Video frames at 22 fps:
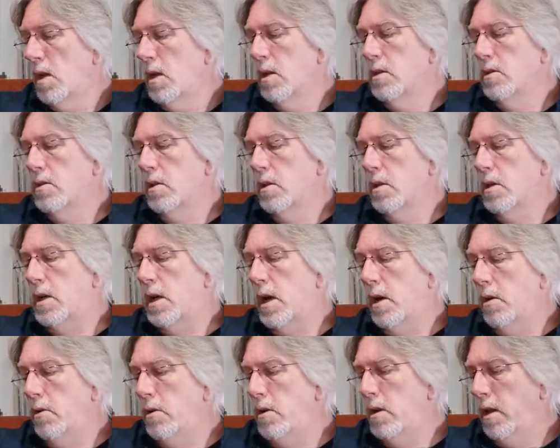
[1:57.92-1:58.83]
So the
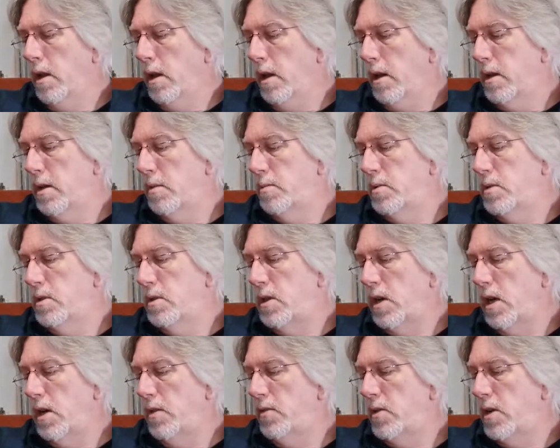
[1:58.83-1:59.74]
current lineup is
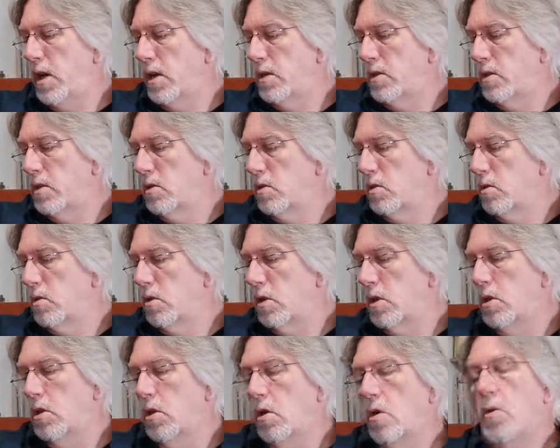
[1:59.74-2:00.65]
Dave Cousins on
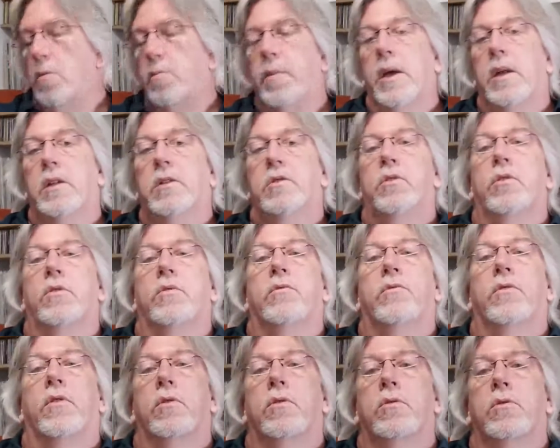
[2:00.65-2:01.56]
guitar, banjo, and
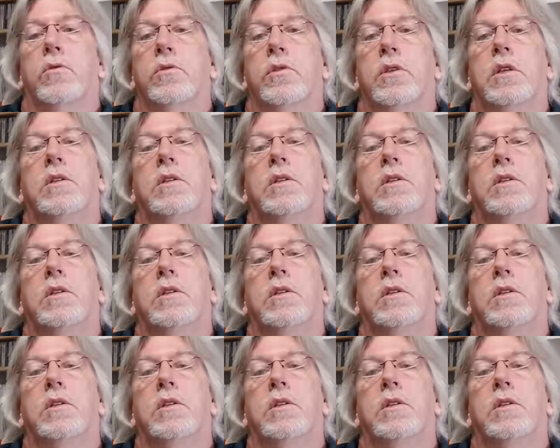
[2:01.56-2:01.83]
vocals.